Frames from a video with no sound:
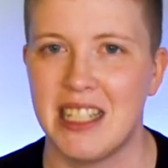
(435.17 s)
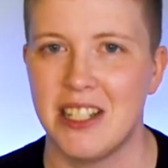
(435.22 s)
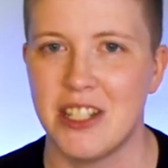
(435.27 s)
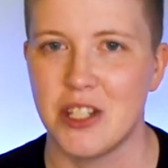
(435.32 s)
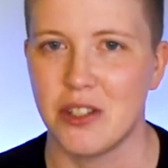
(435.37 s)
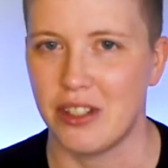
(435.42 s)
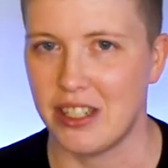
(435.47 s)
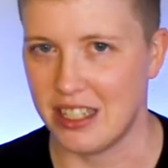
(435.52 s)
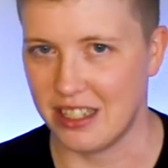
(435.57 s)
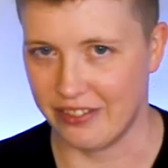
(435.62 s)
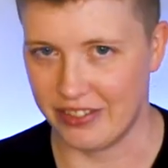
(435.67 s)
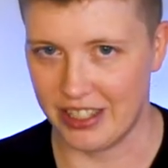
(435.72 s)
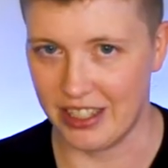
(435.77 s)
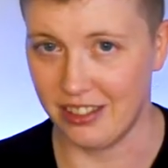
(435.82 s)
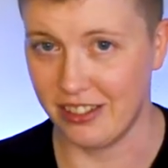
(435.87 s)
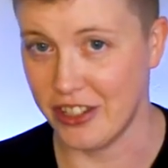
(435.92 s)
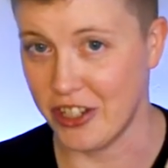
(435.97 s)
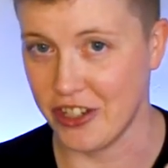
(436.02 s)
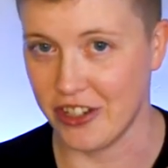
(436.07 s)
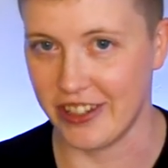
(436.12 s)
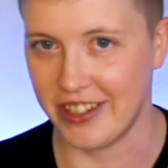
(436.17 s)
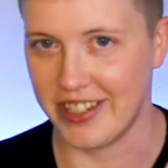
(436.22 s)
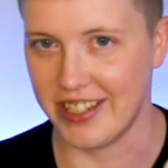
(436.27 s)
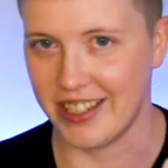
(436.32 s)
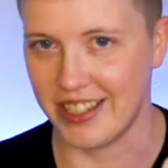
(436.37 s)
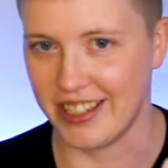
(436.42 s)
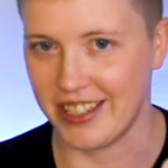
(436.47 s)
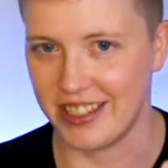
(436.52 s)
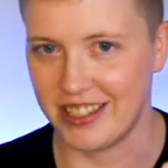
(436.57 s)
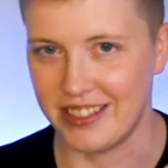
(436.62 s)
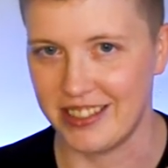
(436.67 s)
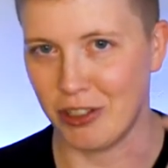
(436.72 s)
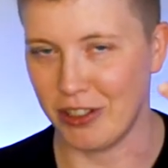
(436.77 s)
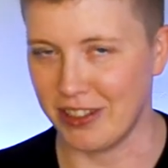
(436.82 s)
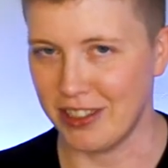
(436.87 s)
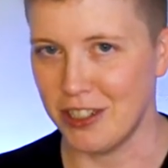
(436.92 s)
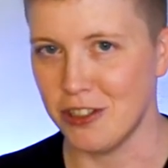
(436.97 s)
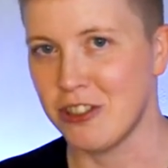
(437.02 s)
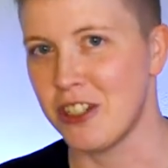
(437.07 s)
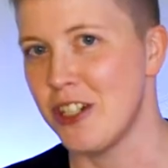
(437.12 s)
So we have an illustrator with
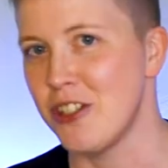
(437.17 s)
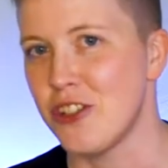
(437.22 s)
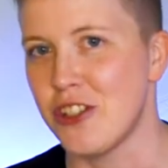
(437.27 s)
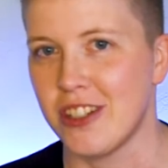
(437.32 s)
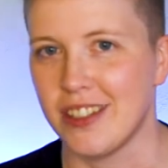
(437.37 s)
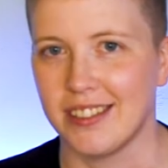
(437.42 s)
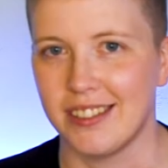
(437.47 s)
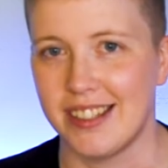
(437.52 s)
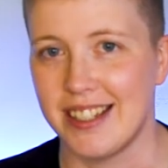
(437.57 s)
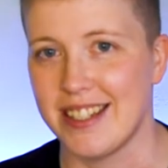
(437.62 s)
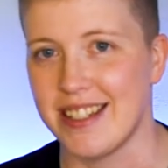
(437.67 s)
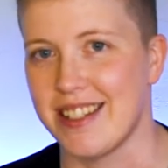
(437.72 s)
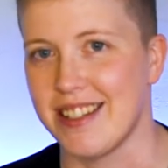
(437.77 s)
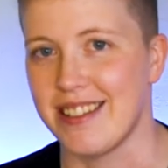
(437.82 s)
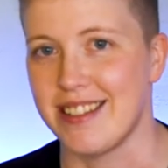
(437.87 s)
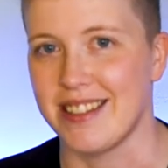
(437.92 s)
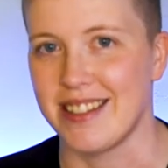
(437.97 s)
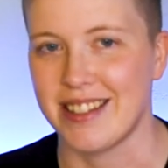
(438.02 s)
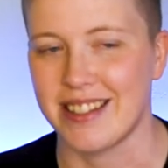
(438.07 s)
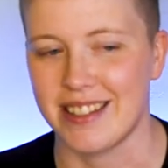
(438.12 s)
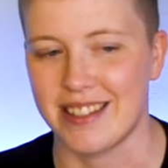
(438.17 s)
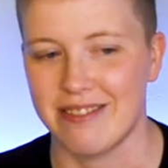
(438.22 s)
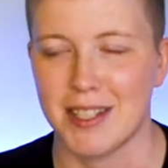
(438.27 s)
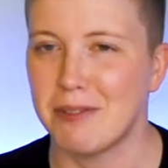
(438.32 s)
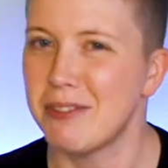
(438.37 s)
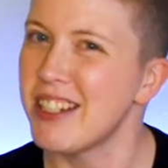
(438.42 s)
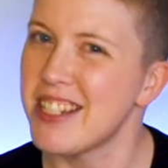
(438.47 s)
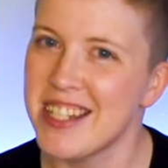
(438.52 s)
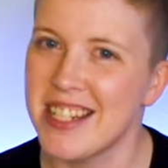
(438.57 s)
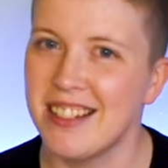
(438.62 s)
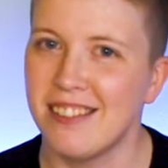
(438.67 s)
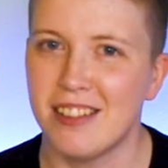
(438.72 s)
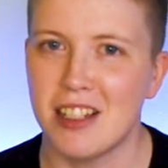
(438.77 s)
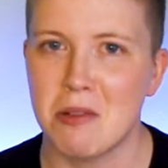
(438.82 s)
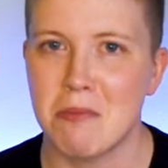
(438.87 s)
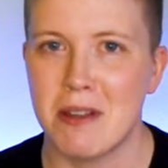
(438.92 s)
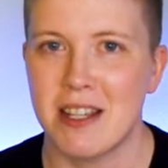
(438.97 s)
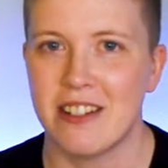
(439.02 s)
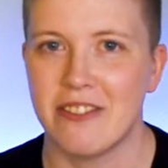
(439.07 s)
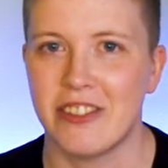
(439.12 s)
no coaching license. I'm not seeing a lot
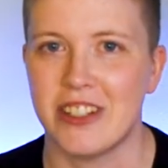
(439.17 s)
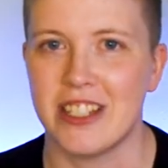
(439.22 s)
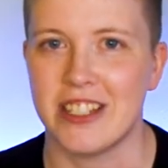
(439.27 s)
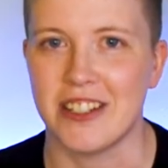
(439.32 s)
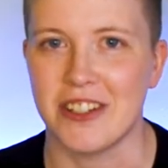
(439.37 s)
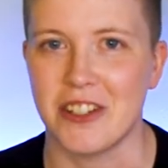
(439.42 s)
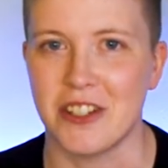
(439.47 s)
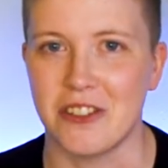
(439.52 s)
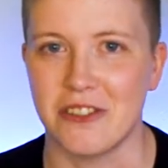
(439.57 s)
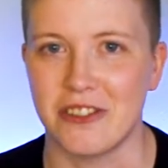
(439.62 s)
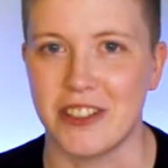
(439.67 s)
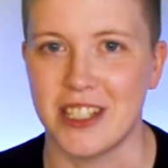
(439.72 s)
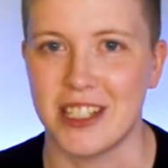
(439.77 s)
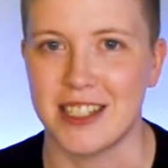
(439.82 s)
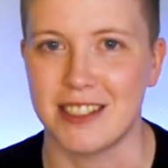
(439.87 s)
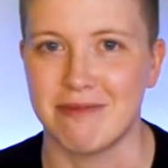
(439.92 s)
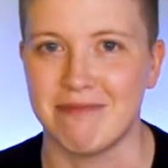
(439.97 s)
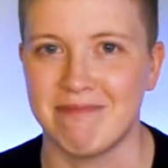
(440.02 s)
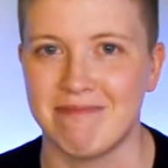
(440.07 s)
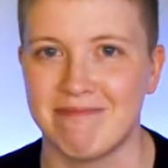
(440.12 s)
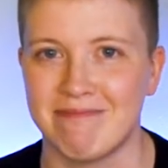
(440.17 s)
of benefit here so far.